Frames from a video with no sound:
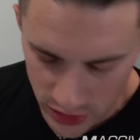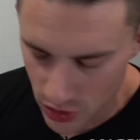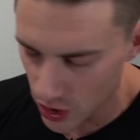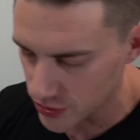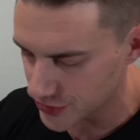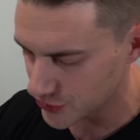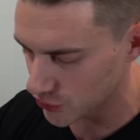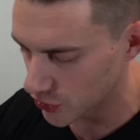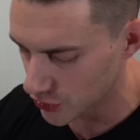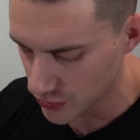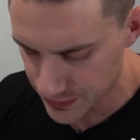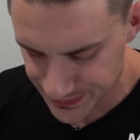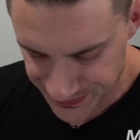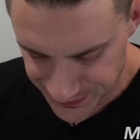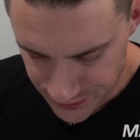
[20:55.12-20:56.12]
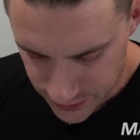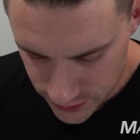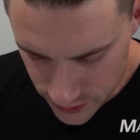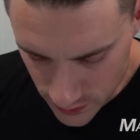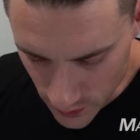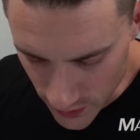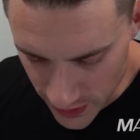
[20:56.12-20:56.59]
to go through
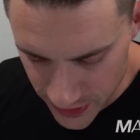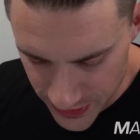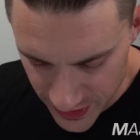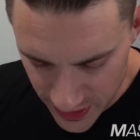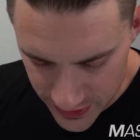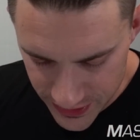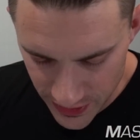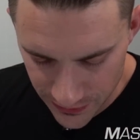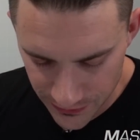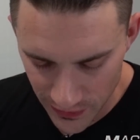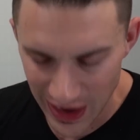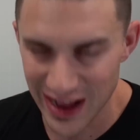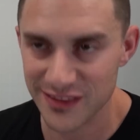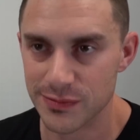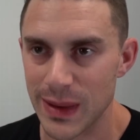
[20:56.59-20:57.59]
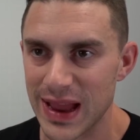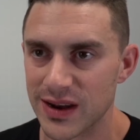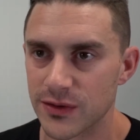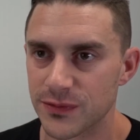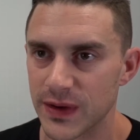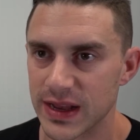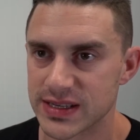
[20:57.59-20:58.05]
the five
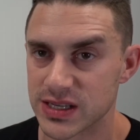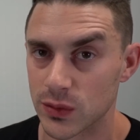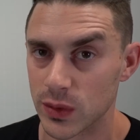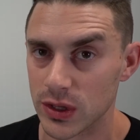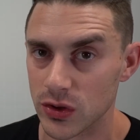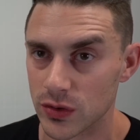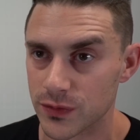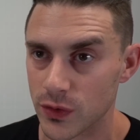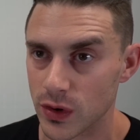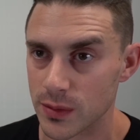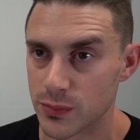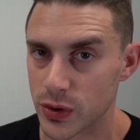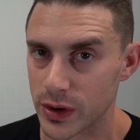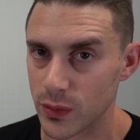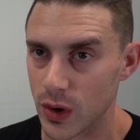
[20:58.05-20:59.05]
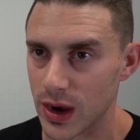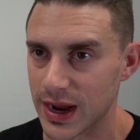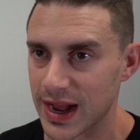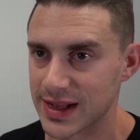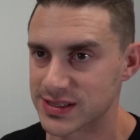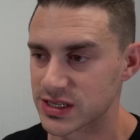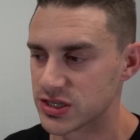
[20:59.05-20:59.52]
main effects that we look for in
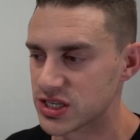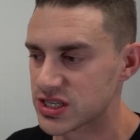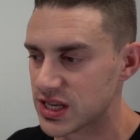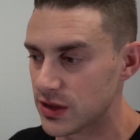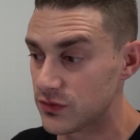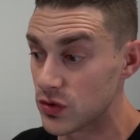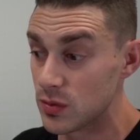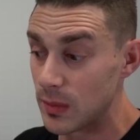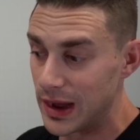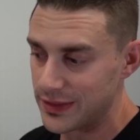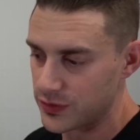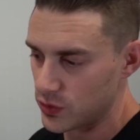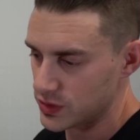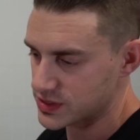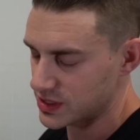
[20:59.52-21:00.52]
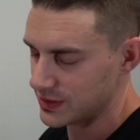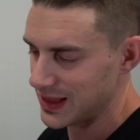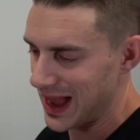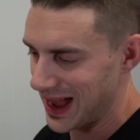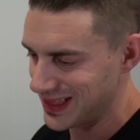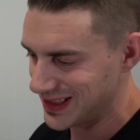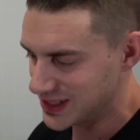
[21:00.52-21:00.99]
pre-workouts and just give you my thoughts on
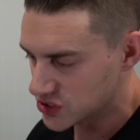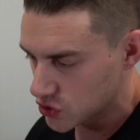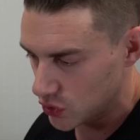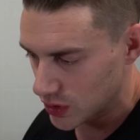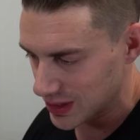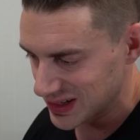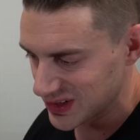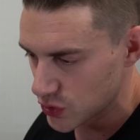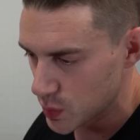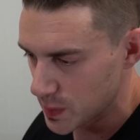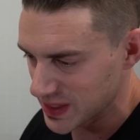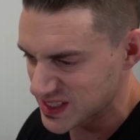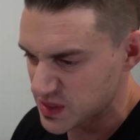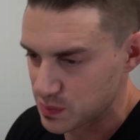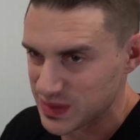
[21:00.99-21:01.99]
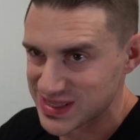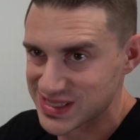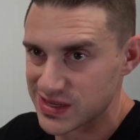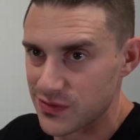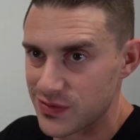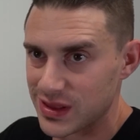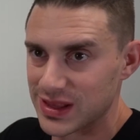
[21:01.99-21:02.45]
that, and then talk a little bit
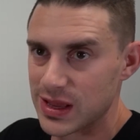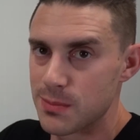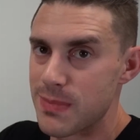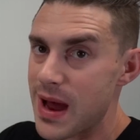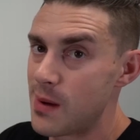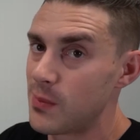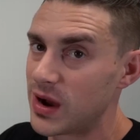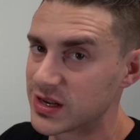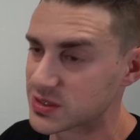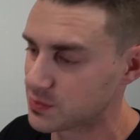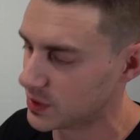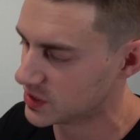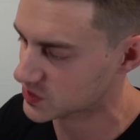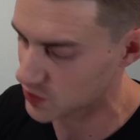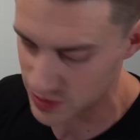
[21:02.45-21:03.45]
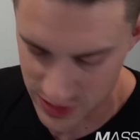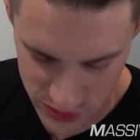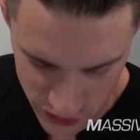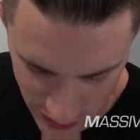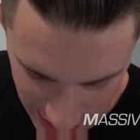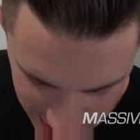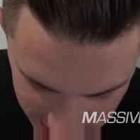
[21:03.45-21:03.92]
specifically about my experience with
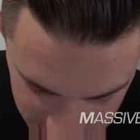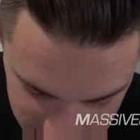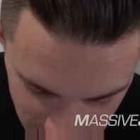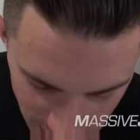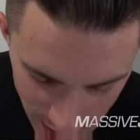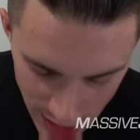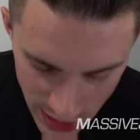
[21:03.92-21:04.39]
this Ruckus.